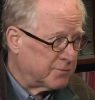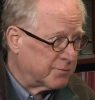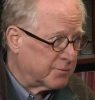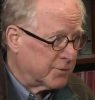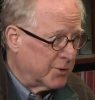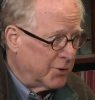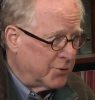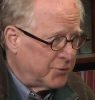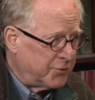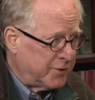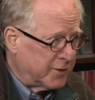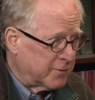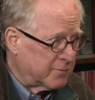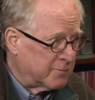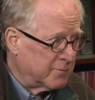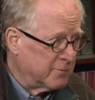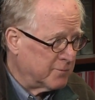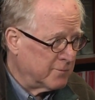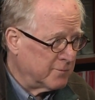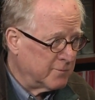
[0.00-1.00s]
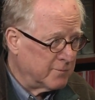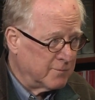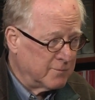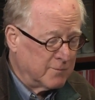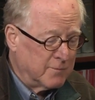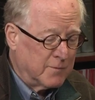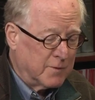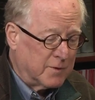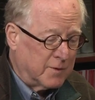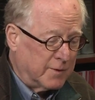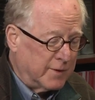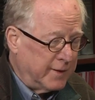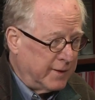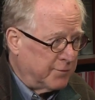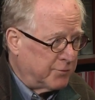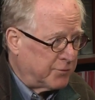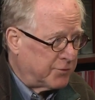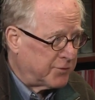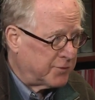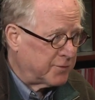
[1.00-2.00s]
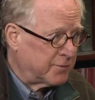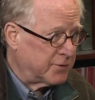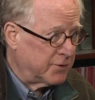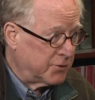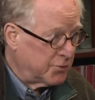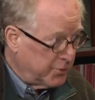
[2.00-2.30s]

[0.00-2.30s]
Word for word: roasting the leaves, the